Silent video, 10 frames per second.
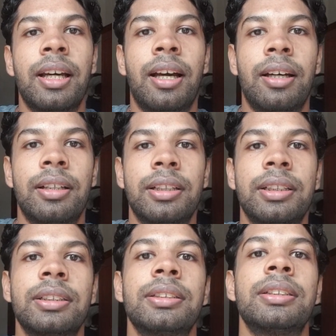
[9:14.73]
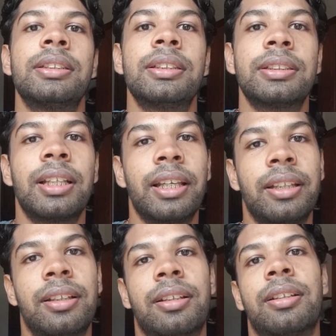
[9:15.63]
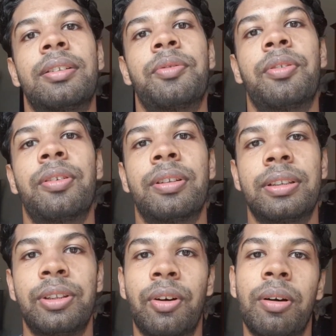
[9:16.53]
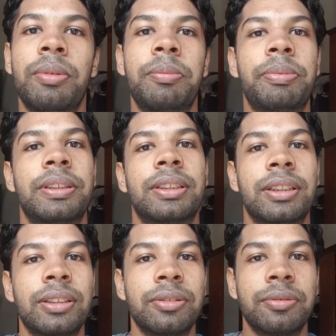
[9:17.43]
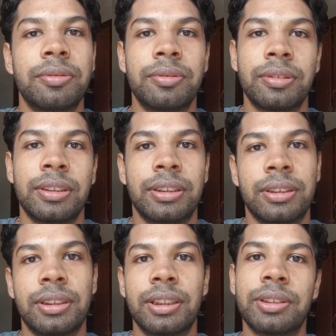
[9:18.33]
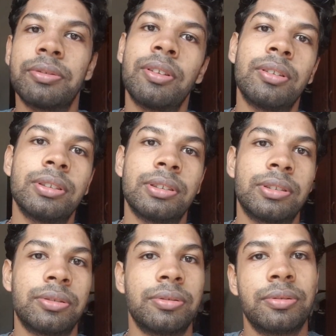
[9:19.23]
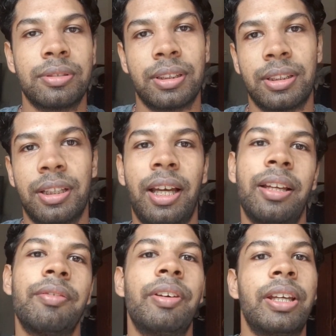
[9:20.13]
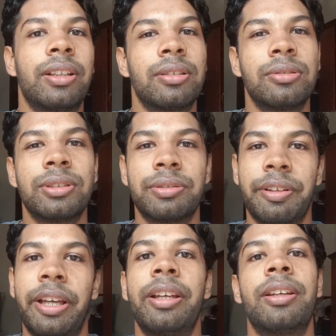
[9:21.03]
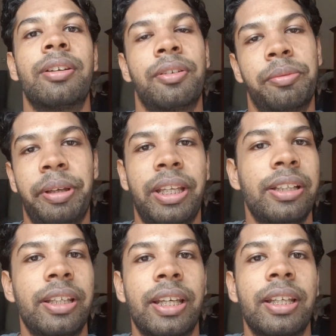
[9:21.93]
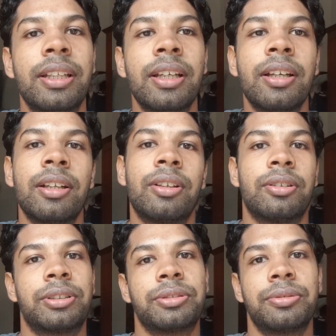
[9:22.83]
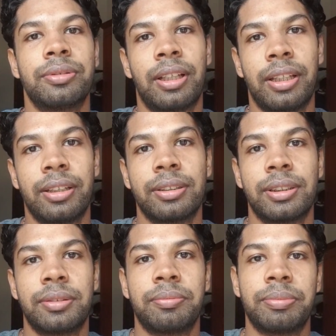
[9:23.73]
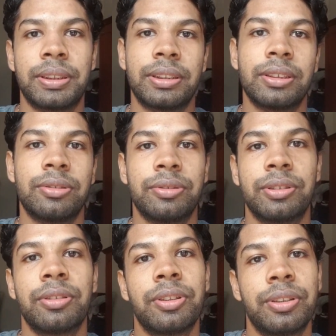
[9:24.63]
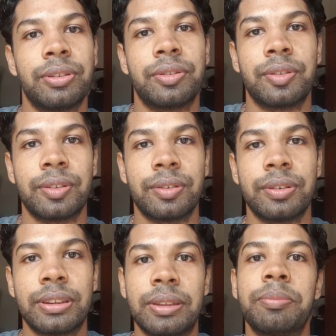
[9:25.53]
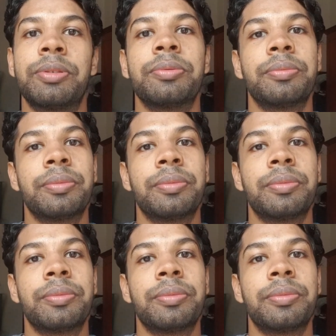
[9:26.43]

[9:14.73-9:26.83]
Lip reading: This is like for a normal person who just wants to add weight, lose weight, or maintain, not to like a person who's going to gym to